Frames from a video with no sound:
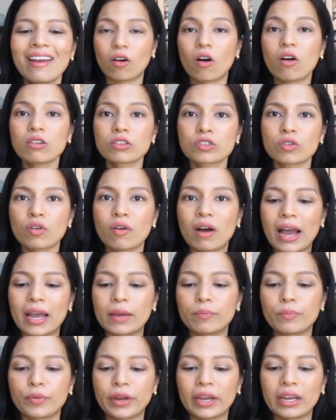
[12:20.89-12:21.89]
Also, I
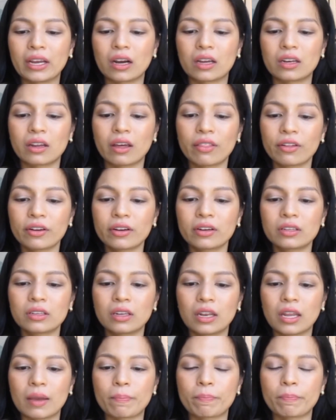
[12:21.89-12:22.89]
bring another
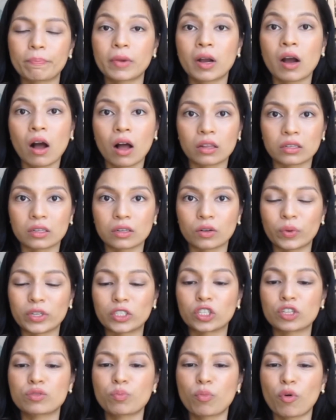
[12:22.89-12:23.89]
lip color
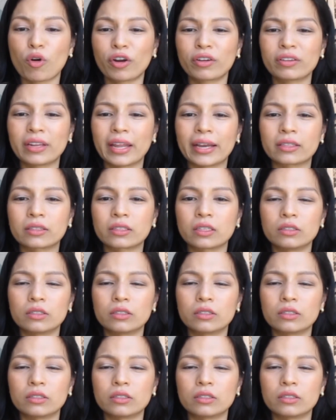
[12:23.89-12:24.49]
which is more on like the